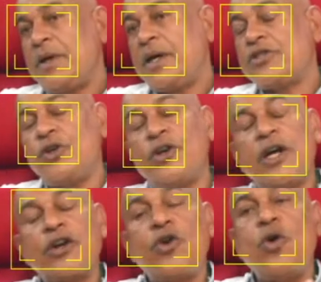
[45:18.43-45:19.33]
So you
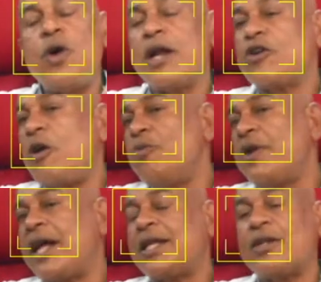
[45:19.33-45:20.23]
can go and come with
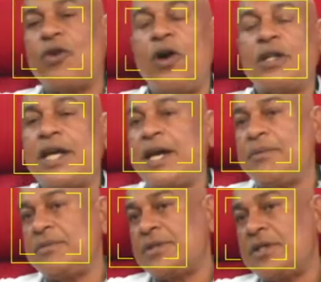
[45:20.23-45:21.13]
that at all times.
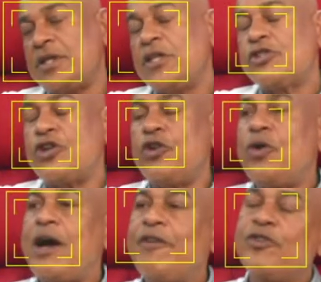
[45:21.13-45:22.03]
So you don't
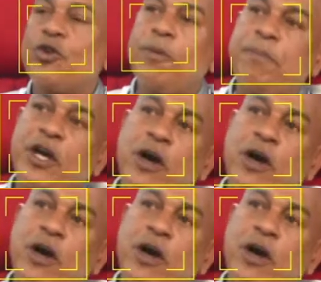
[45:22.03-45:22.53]
have to go pick up